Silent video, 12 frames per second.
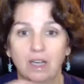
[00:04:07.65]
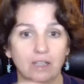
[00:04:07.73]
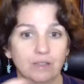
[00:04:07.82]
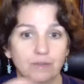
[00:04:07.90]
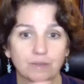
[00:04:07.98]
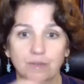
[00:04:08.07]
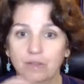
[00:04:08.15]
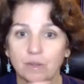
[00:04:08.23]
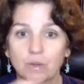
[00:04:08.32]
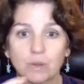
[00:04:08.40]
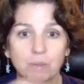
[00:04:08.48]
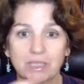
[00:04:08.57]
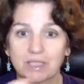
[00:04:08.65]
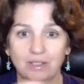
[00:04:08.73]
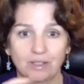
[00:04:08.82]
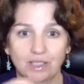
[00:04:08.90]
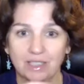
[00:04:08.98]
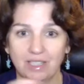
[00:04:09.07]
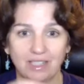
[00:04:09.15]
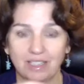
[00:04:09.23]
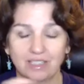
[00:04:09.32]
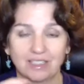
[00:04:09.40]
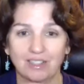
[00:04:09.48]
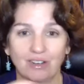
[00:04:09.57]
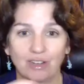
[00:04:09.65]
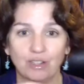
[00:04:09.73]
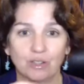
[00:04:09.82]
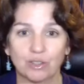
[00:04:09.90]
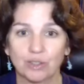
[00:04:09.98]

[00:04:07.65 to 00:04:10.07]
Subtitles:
of those misunderstandings that aren't your